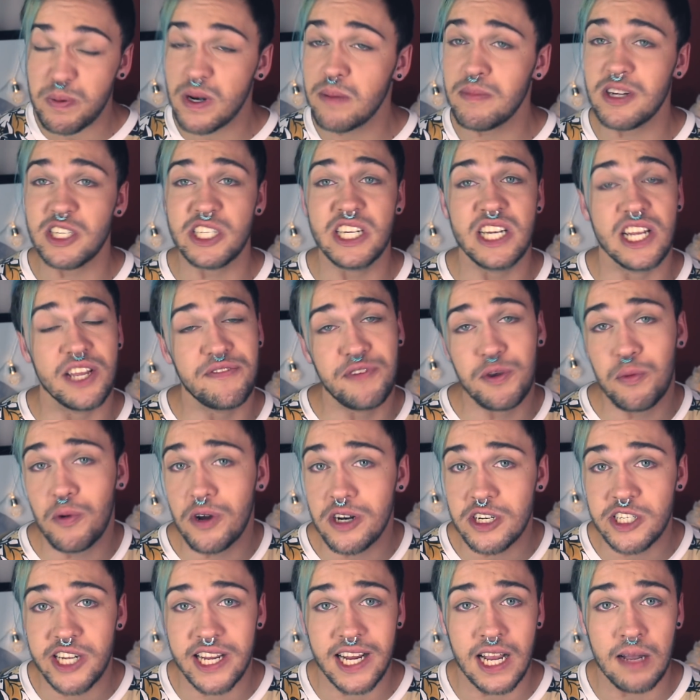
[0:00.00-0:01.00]
pretty much it. If you
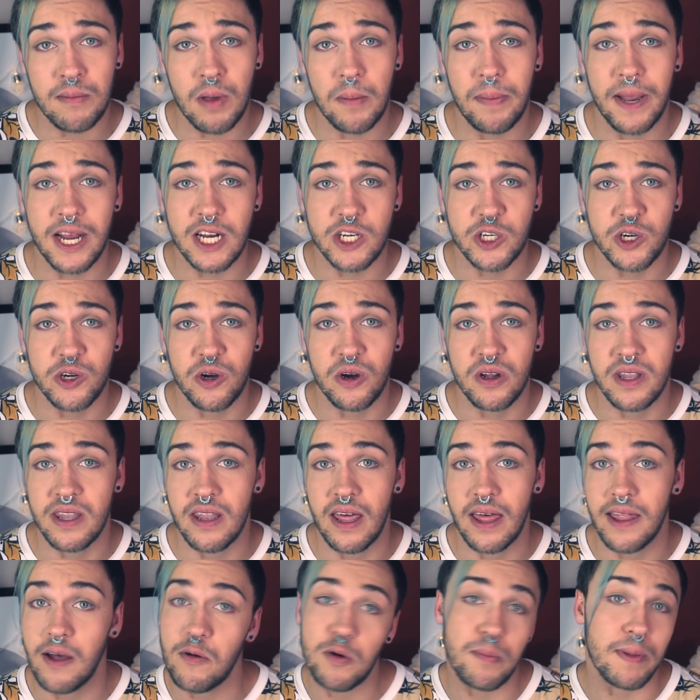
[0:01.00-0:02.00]
want to check out my Patreon,
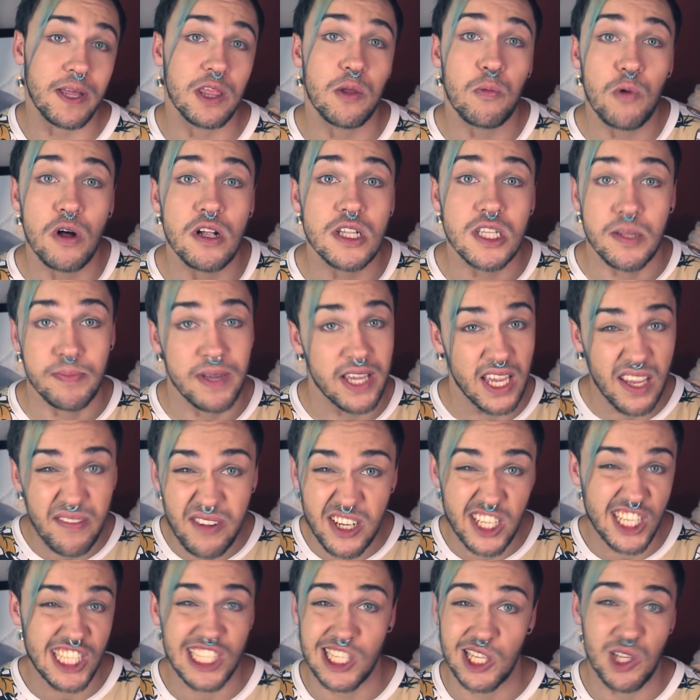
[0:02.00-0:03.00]
that would mean the world to me.
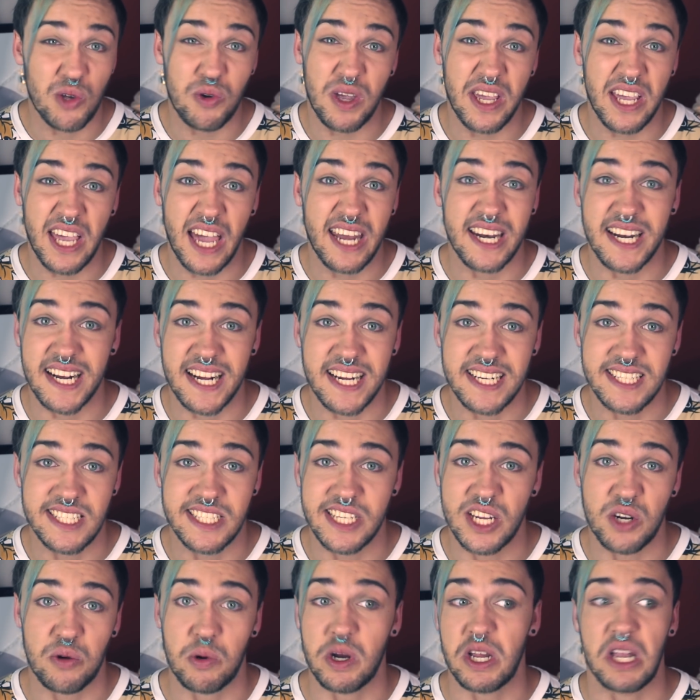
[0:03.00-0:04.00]
Even just looking at it and
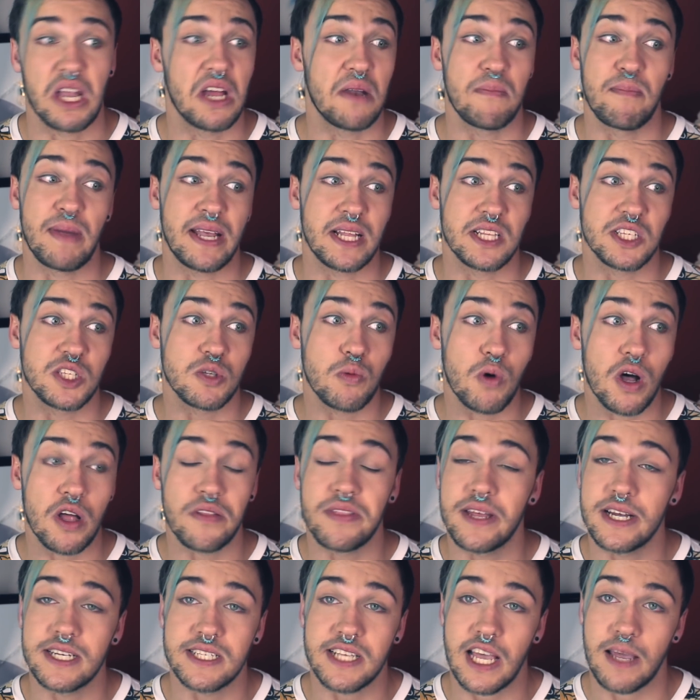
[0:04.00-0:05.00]
considering it means the
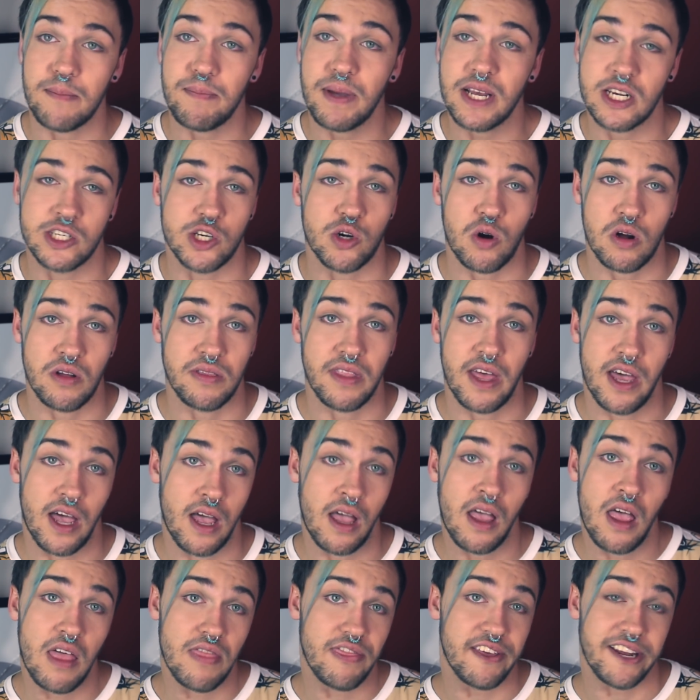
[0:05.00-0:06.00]
world. There's a picture on
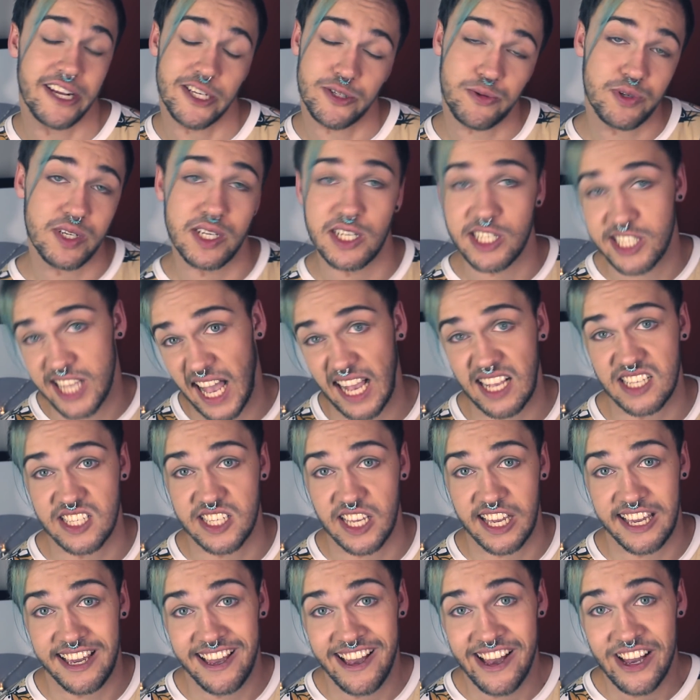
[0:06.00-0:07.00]
there that is really
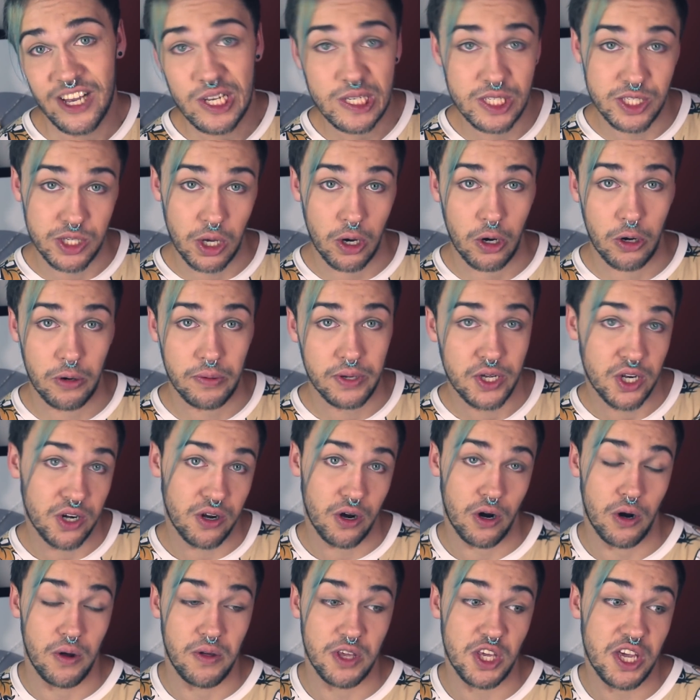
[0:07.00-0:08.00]
sexy. So, you
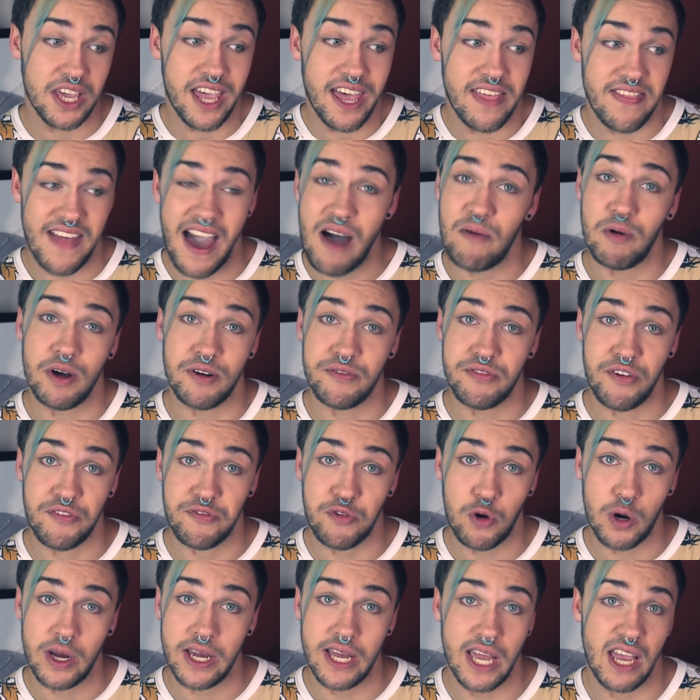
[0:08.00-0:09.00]
know, you get that one for
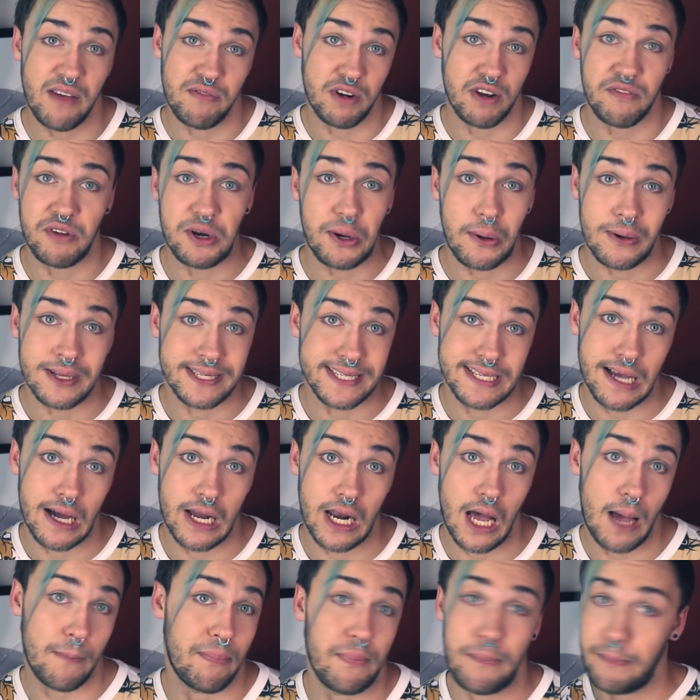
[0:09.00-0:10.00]
free even if you don't
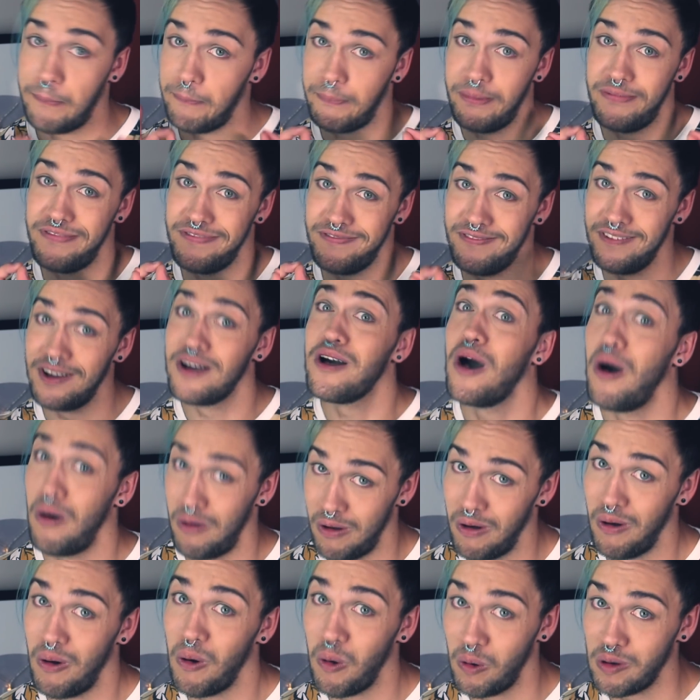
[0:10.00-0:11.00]
sign up.
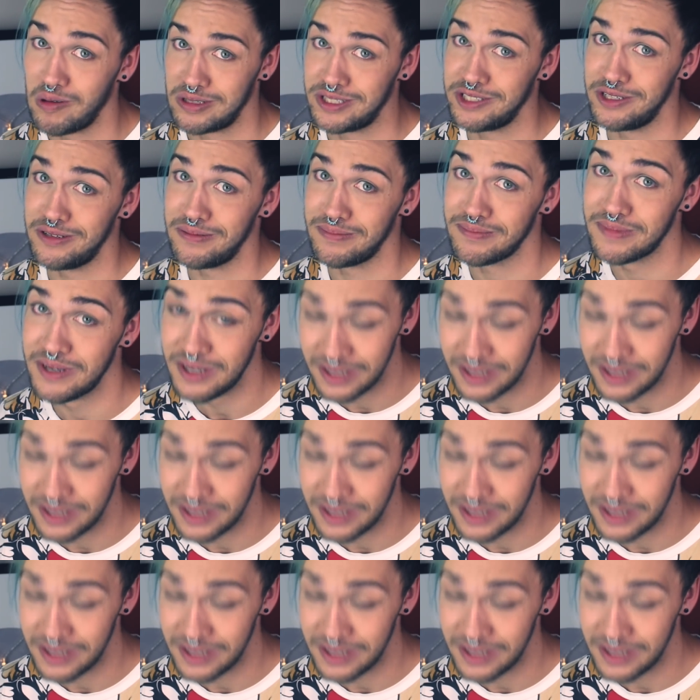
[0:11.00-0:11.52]
Oh, awesome.